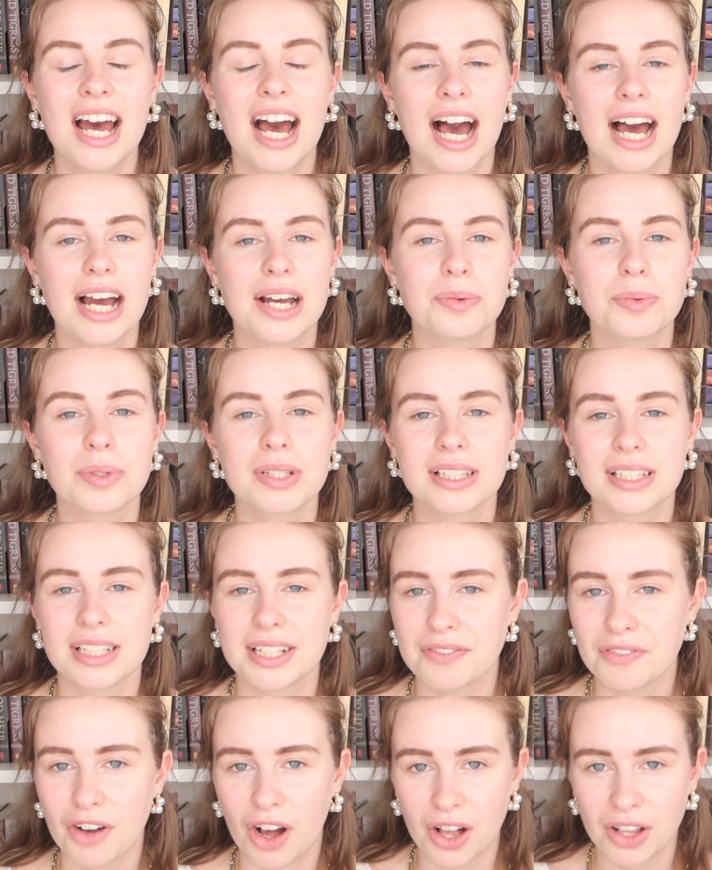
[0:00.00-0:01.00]
I will
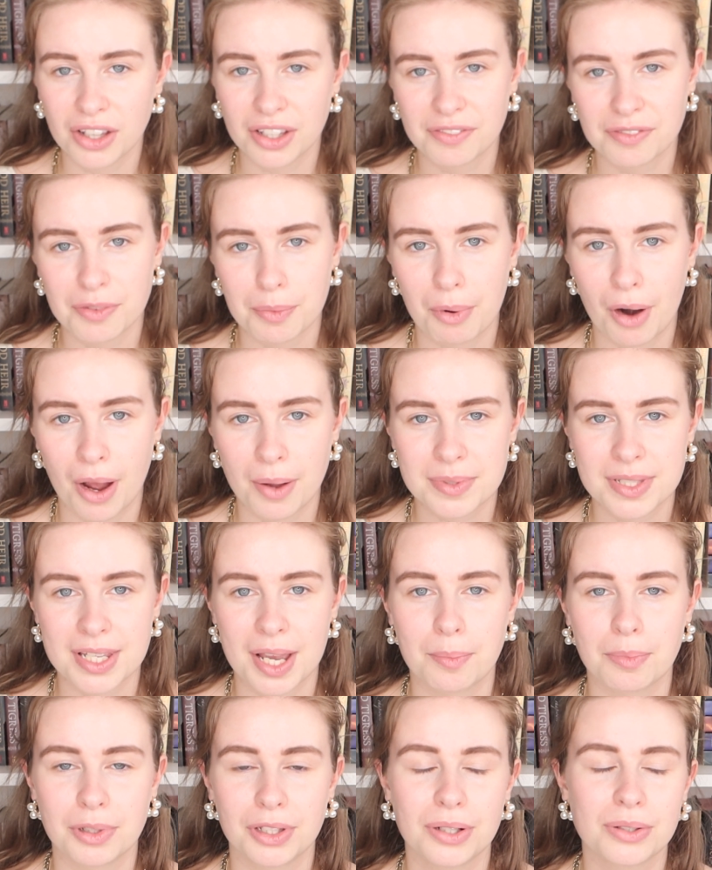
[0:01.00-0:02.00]
leave all of the prompts
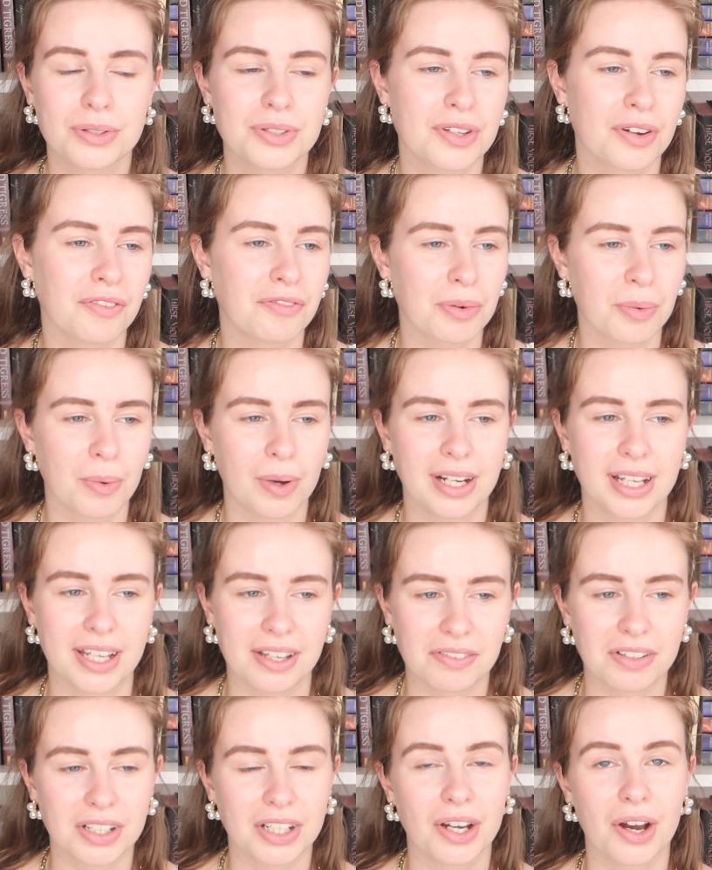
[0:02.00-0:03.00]
down below, so if you want to
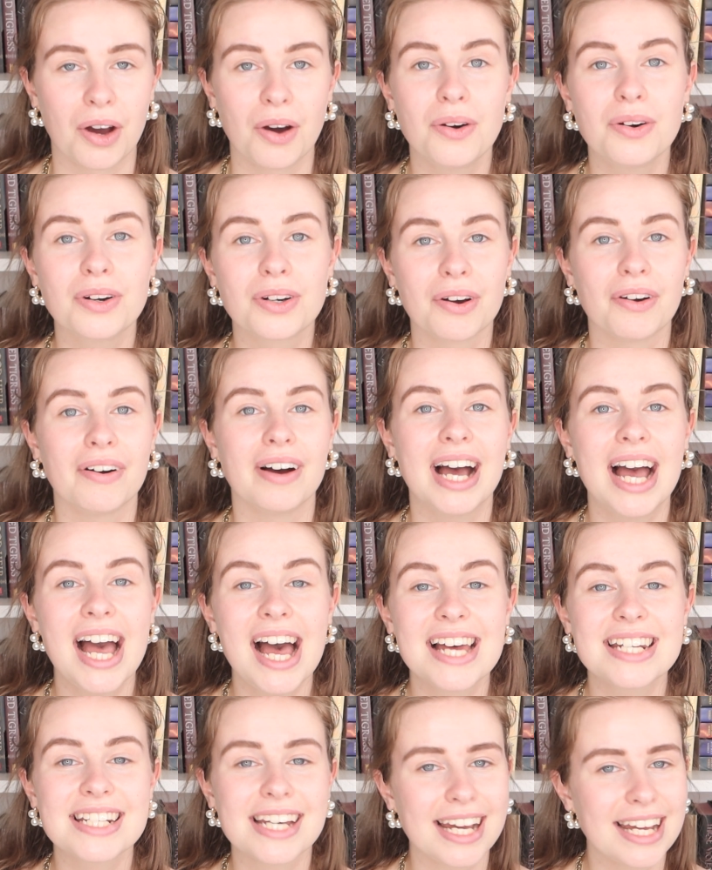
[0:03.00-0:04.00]
give it a go
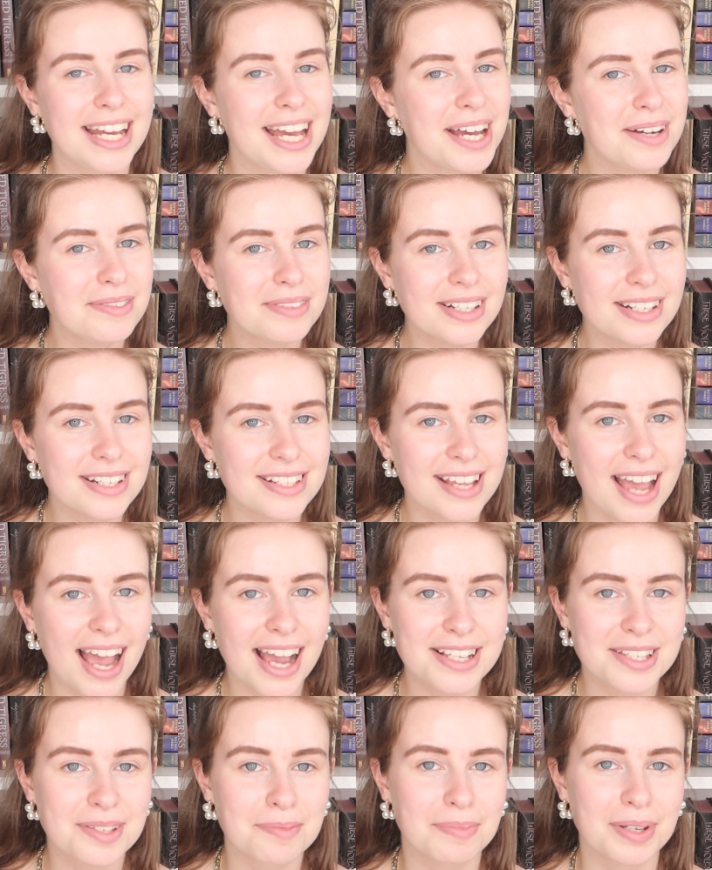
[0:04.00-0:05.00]
ahead. I am going to
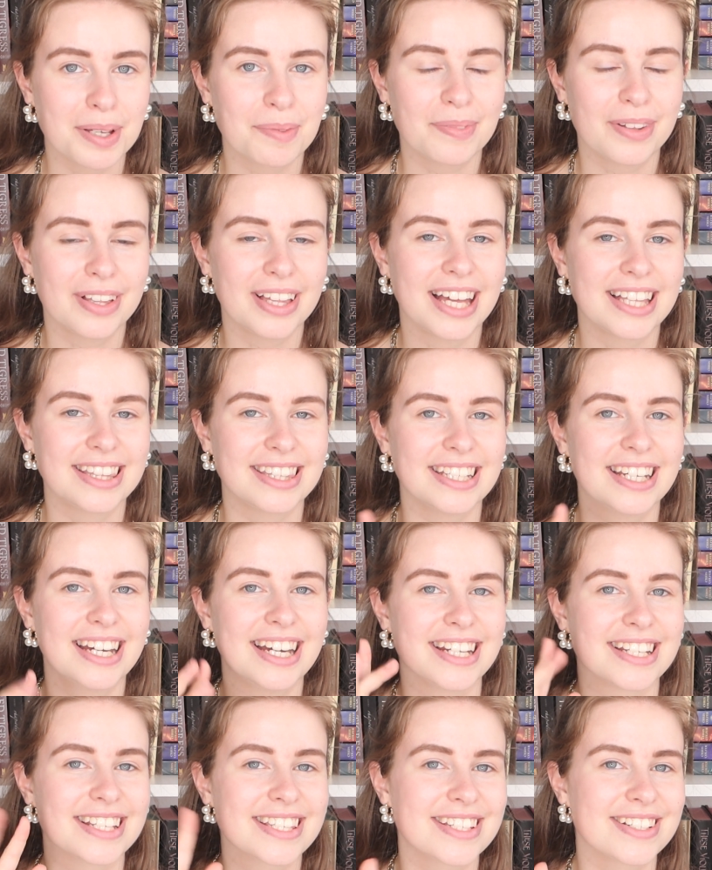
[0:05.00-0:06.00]
tag some people at the
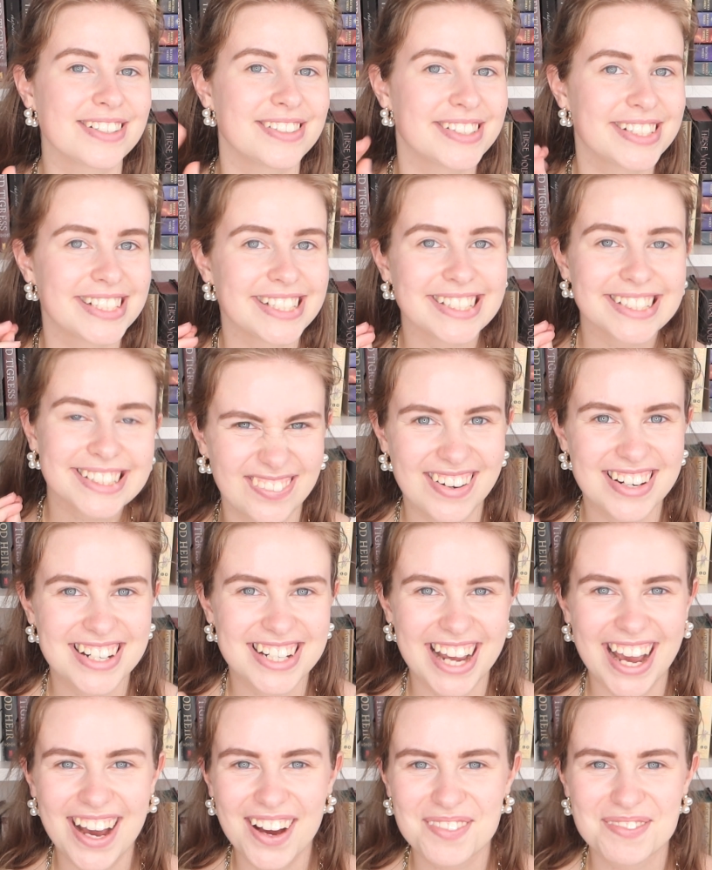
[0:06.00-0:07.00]
end, so watch
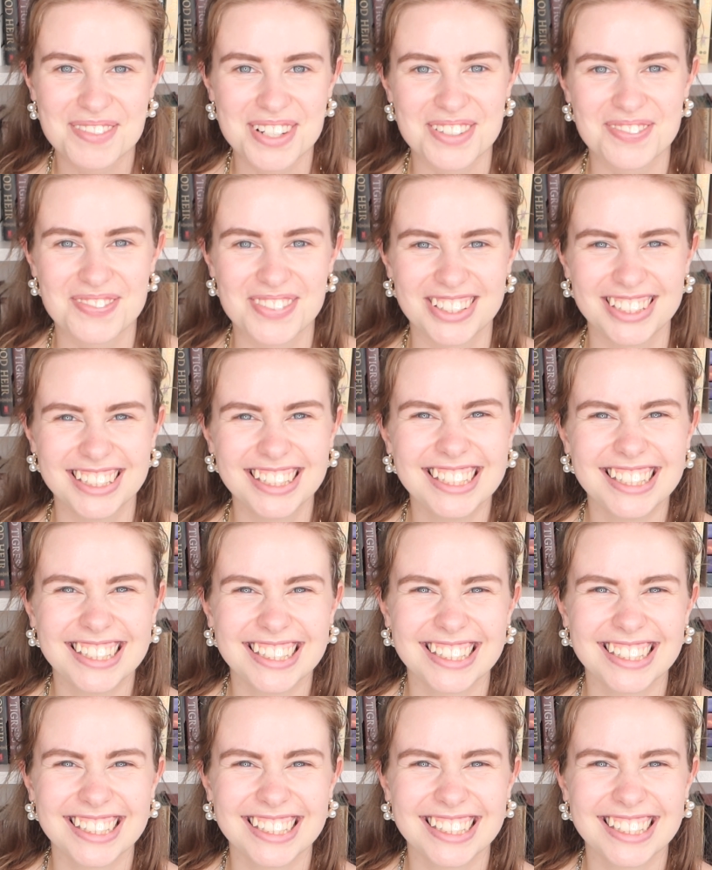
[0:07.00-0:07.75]
out, people.